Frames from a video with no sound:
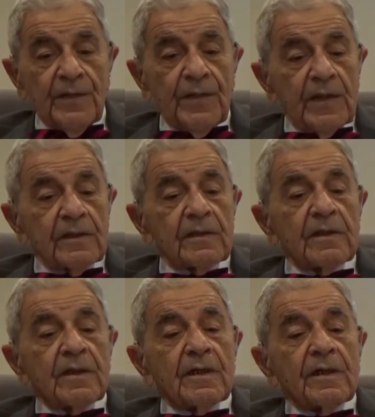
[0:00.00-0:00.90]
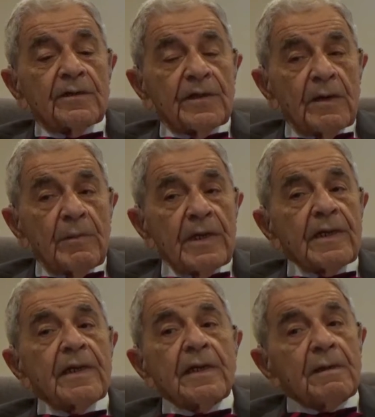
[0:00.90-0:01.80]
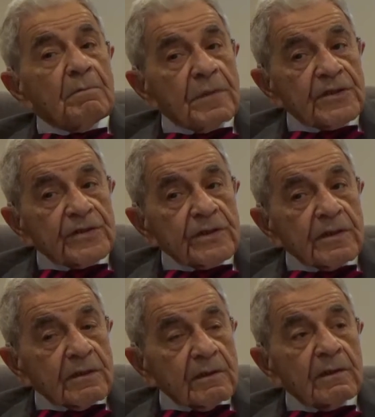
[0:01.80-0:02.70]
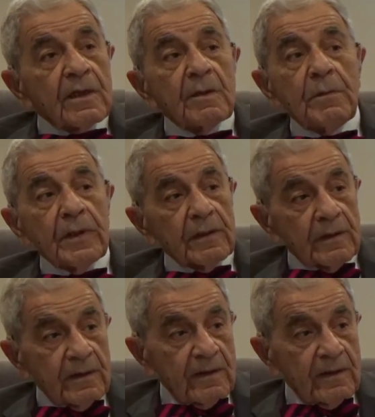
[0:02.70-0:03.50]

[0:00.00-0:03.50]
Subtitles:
that the American embassy he built